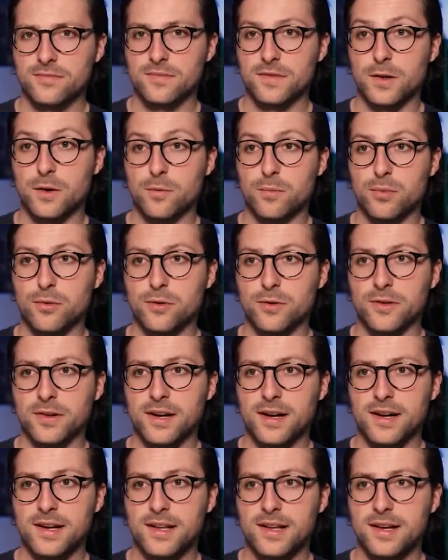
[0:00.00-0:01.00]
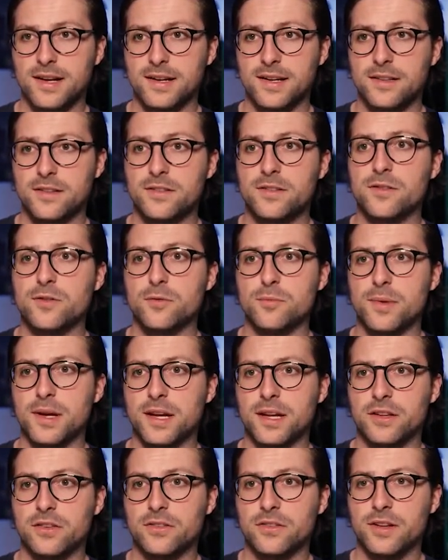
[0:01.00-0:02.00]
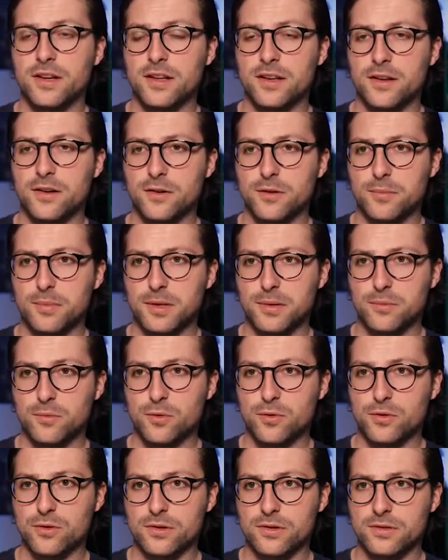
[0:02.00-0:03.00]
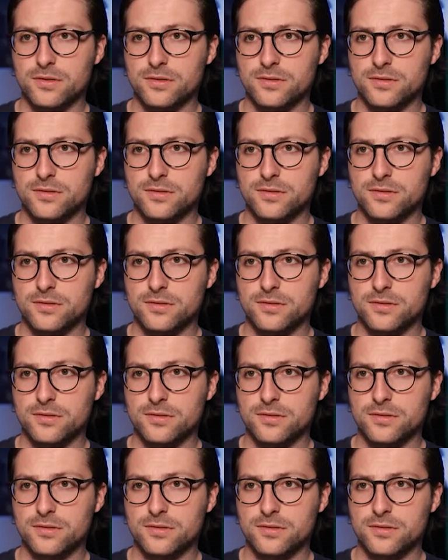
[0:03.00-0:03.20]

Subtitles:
Now bold highlight it to make it stand out a bit more.